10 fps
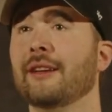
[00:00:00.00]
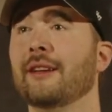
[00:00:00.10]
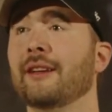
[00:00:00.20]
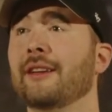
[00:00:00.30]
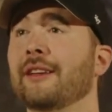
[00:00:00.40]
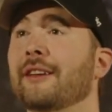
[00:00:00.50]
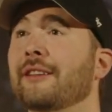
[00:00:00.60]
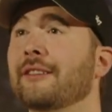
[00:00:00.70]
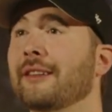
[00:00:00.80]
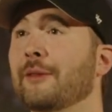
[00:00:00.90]
You know,
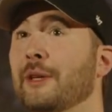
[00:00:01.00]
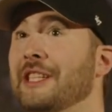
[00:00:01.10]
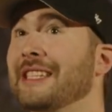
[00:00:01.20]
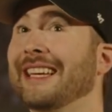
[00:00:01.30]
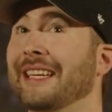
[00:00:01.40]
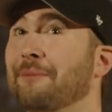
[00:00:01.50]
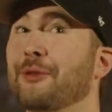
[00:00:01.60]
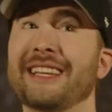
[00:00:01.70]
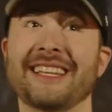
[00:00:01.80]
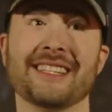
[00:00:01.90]
which is like
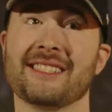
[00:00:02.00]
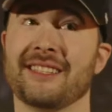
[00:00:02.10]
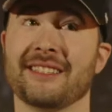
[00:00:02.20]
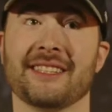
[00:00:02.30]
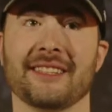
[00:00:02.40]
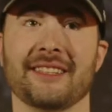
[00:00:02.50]
pretty insulting.